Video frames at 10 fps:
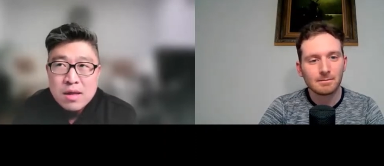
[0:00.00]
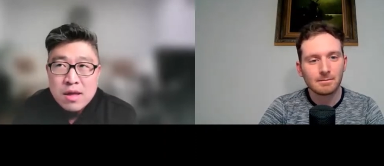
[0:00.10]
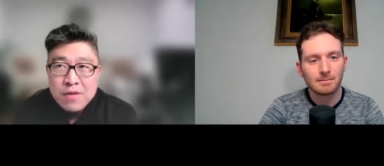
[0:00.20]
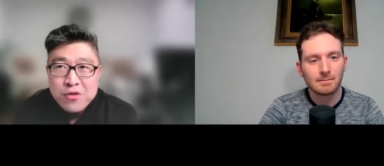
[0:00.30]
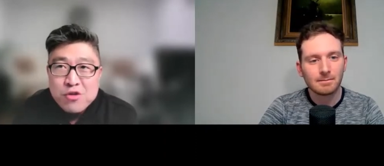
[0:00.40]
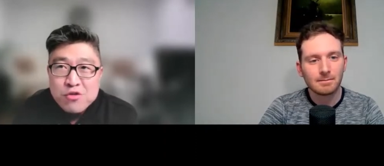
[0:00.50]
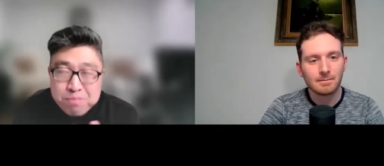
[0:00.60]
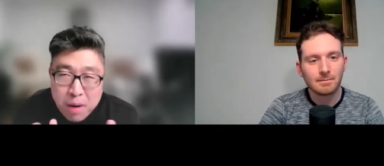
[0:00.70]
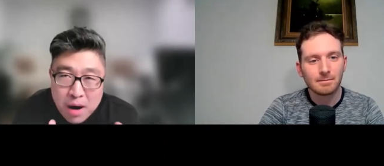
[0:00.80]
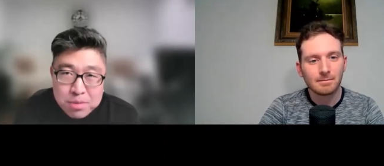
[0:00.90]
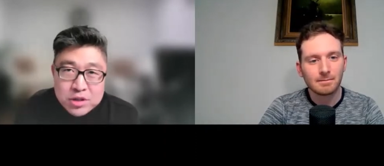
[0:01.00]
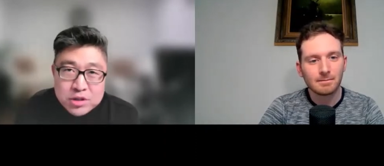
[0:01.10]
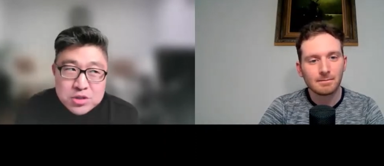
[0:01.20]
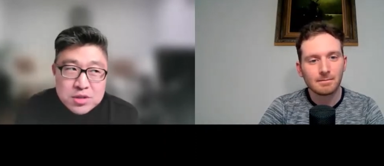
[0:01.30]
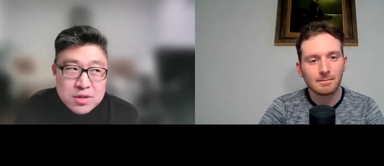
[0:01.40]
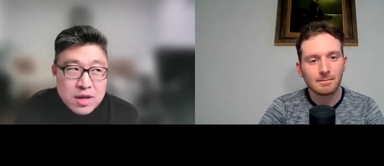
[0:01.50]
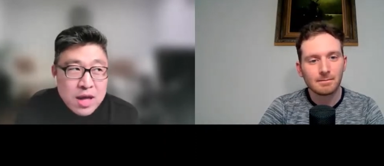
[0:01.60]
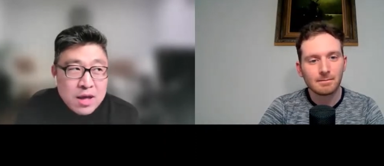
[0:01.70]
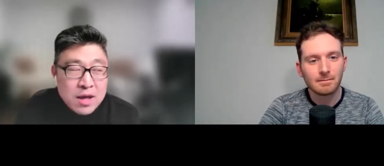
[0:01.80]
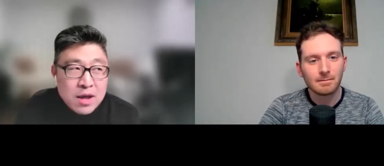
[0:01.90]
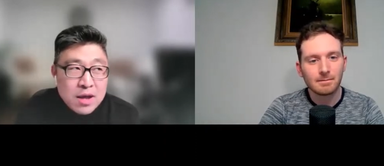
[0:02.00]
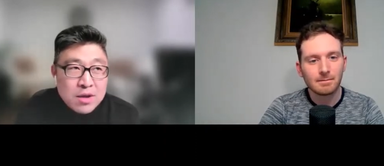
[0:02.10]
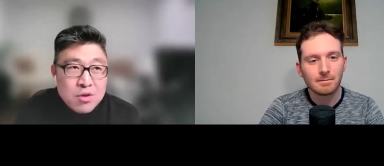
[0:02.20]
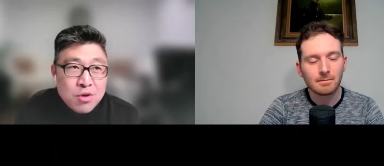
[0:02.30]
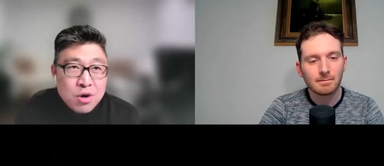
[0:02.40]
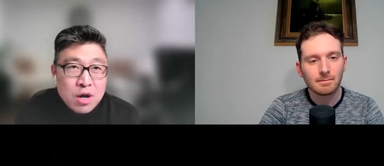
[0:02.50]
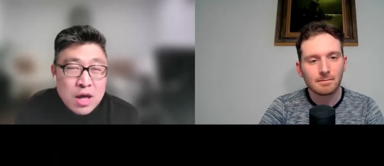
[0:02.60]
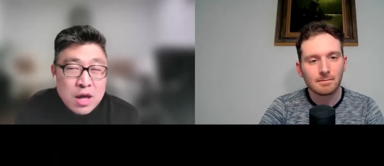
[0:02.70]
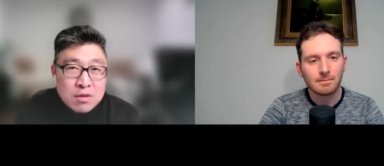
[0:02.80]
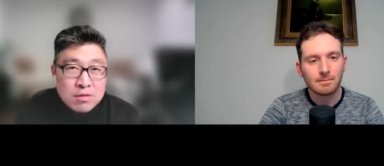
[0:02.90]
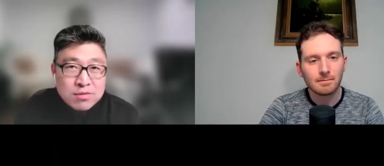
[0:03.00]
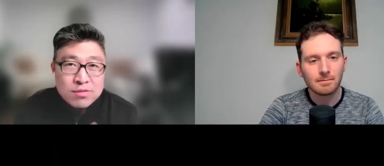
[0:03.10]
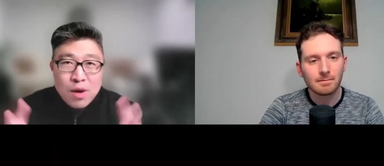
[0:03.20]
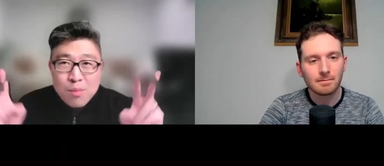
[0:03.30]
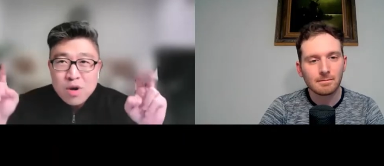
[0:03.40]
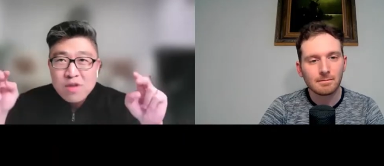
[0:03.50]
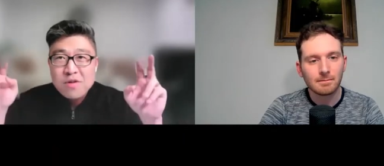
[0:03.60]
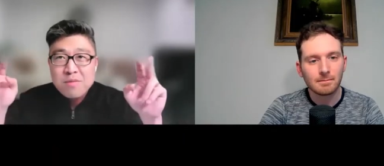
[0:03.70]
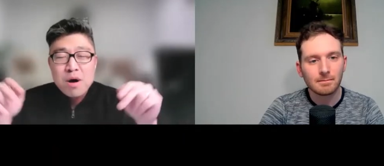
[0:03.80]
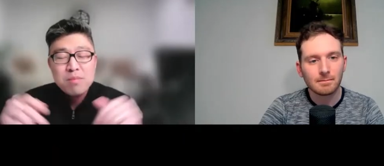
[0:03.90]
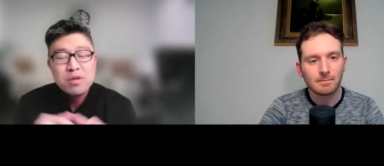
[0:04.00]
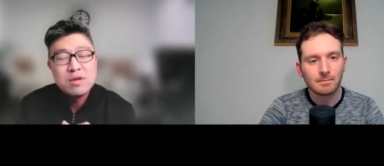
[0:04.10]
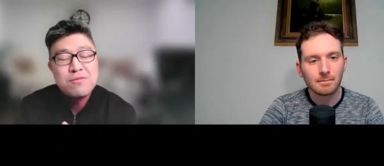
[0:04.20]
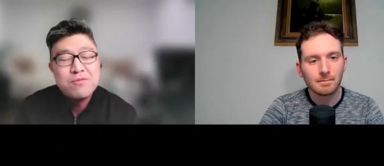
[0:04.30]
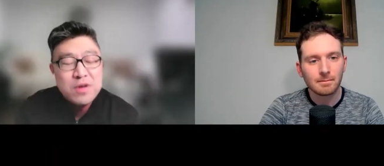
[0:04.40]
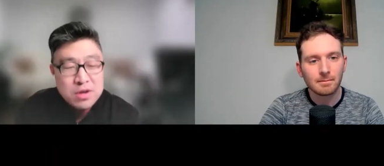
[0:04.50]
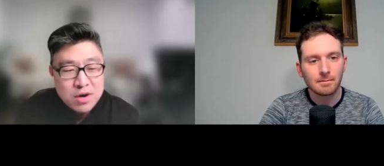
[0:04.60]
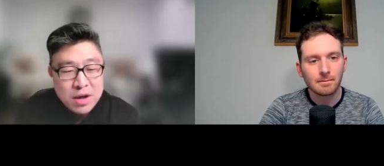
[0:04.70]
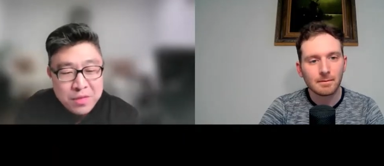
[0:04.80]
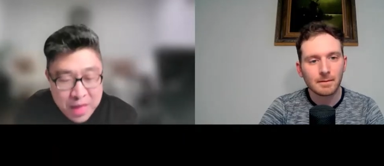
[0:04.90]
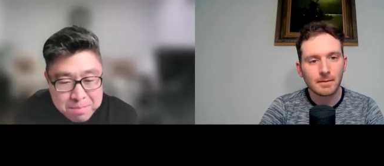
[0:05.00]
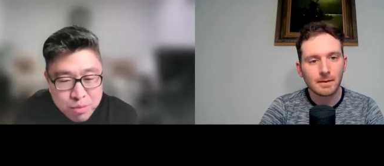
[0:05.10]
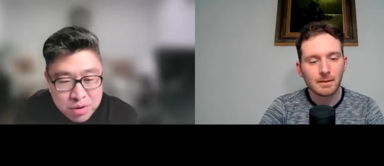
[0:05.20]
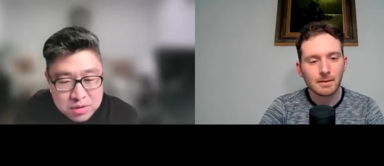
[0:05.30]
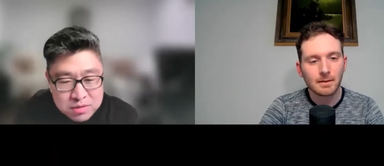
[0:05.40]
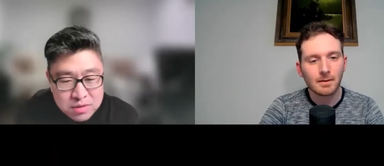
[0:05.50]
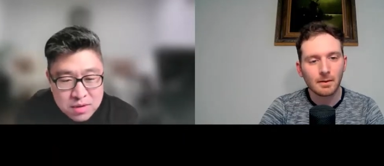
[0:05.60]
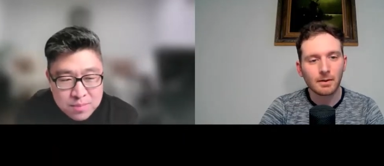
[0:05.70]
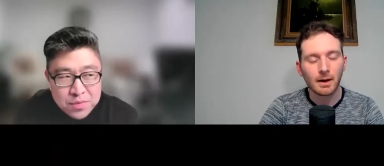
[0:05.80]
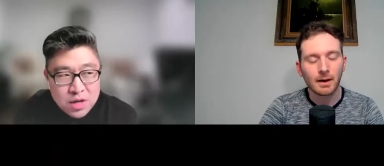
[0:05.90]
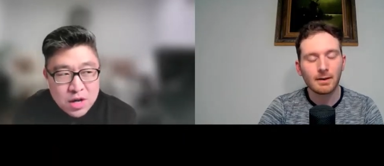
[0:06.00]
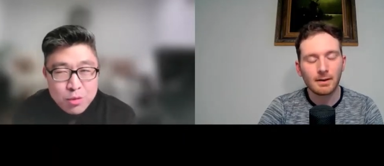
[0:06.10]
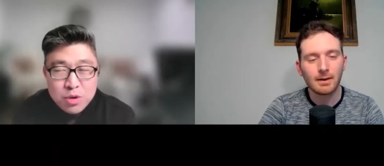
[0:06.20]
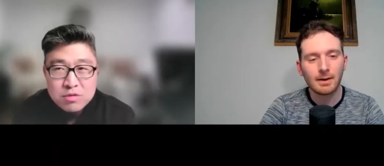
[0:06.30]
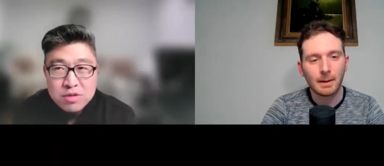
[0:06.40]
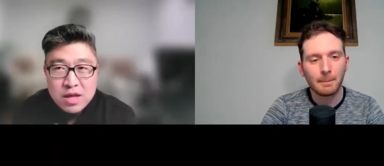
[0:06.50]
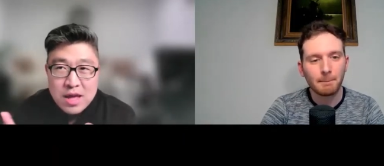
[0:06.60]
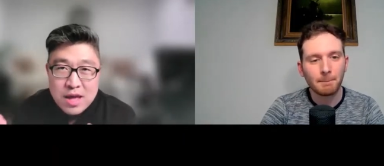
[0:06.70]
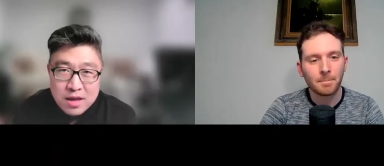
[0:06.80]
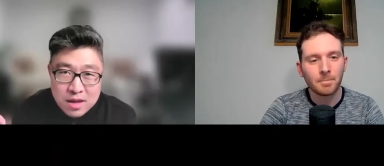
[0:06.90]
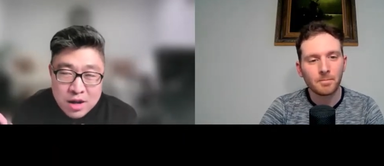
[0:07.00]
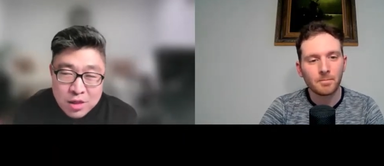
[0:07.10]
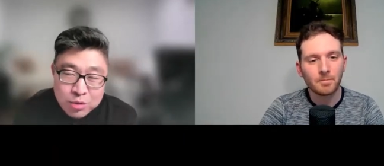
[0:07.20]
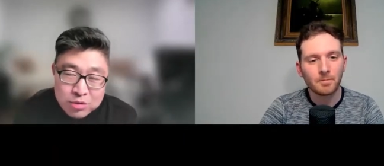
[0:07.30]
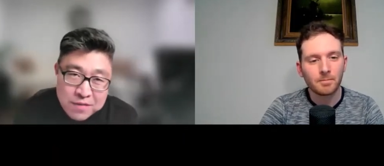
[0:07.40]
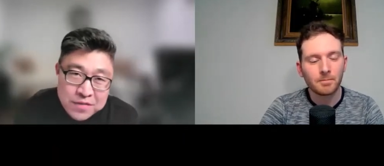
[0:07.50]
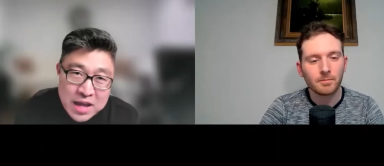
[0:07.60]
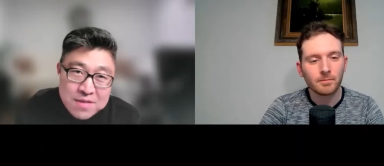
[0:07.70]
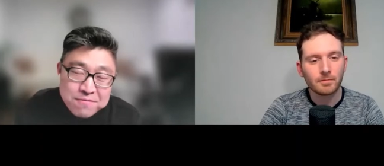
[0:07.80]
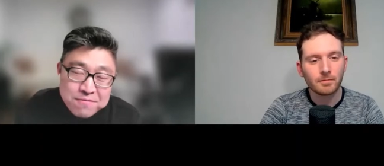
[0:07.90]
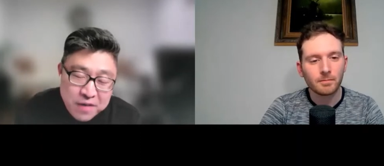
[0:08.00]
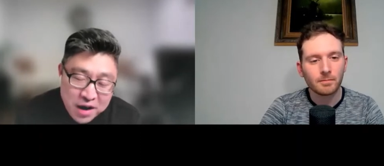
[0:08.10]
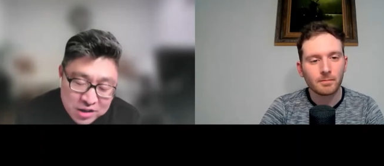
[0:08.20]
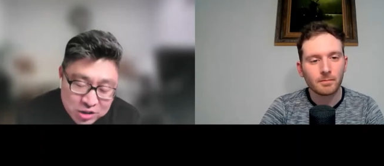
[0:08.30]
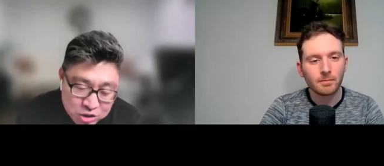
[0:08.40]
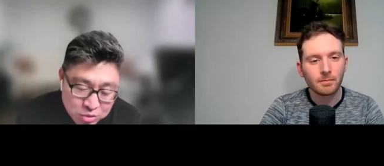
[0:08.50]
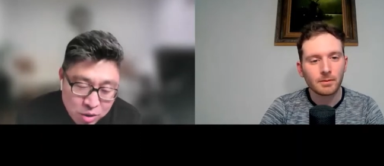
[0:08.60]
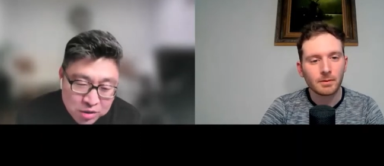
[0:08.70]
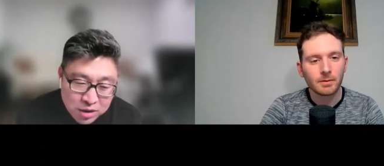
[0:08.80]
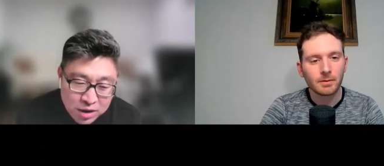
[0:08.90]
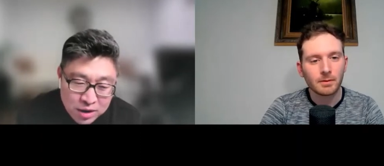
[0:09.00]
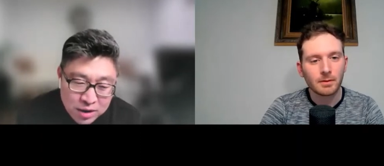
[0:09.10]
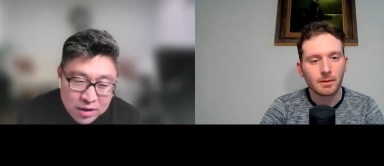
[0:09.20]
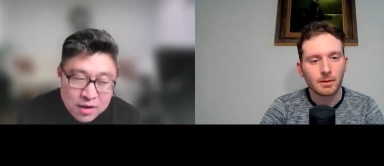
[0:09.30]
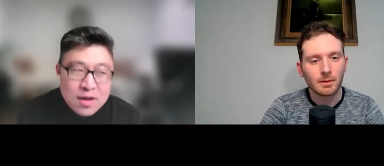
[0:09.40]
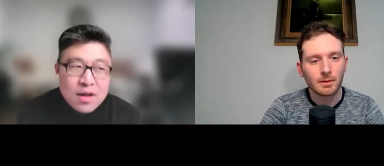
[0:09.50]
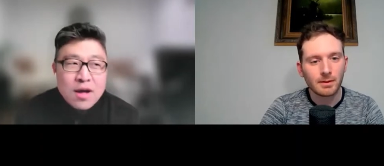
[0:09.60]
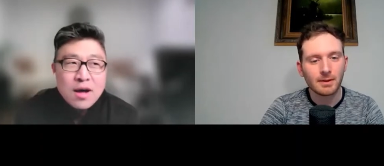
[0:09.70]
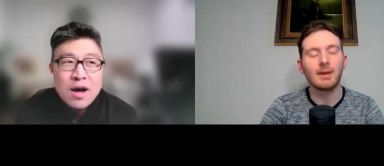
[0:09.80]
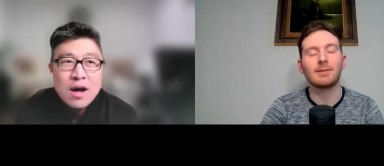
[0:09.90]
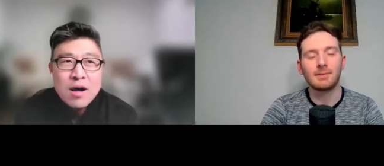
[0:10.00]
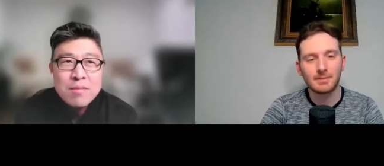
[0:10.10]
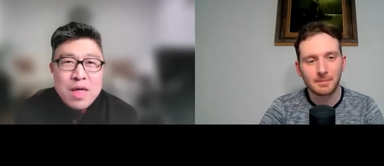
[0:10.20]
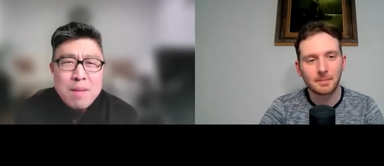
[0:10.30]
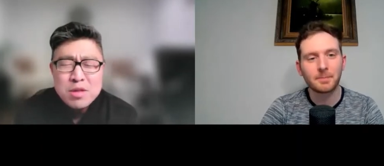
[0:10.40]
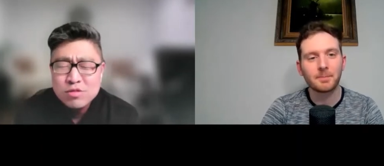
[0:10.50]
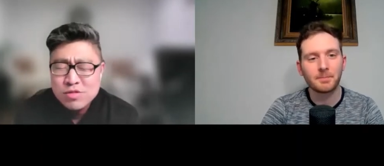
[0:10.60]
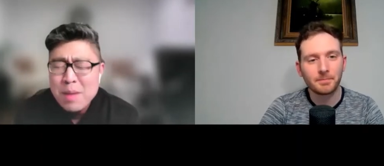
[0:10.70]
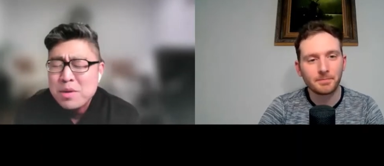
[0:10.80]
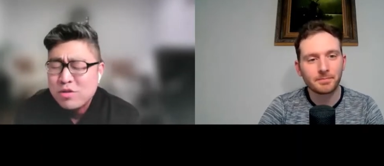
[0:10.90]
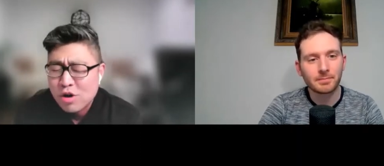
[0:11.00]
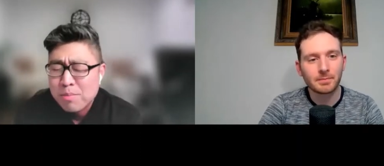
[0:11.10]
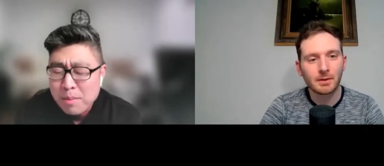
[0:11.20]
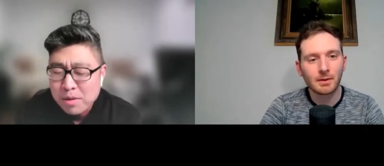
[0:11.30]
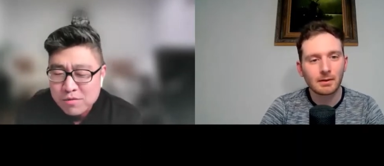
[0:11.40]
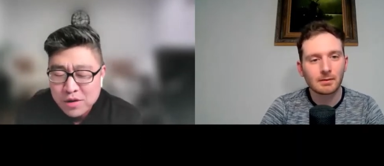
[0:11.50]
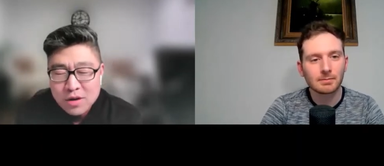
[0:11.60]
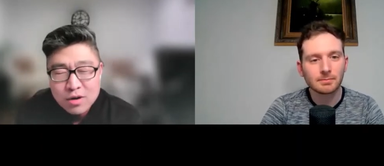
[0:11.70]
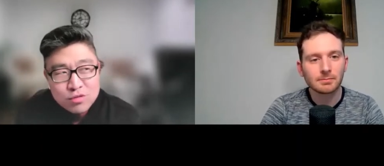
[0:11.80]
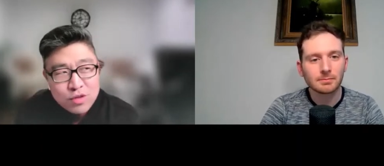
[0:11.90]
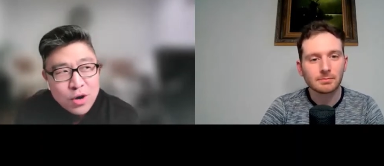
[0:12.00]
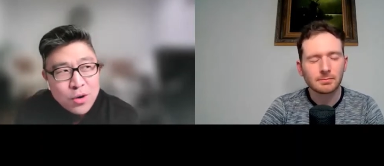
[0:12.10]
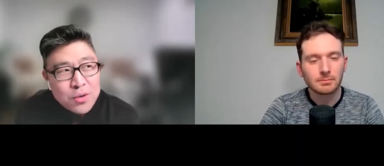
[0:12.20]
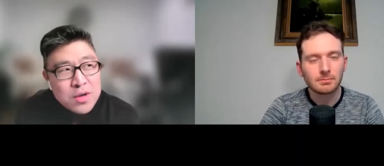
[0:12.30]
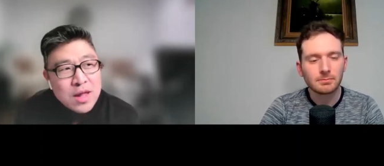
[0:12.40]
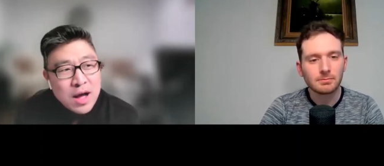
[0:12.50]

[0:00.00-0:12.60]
Speaker 1: if you've published and you're a somewhat of a public figure at that point. Okay. In other words, in other words, if they can find you online, uh, yes. Uh, that means that means you're a public figure. So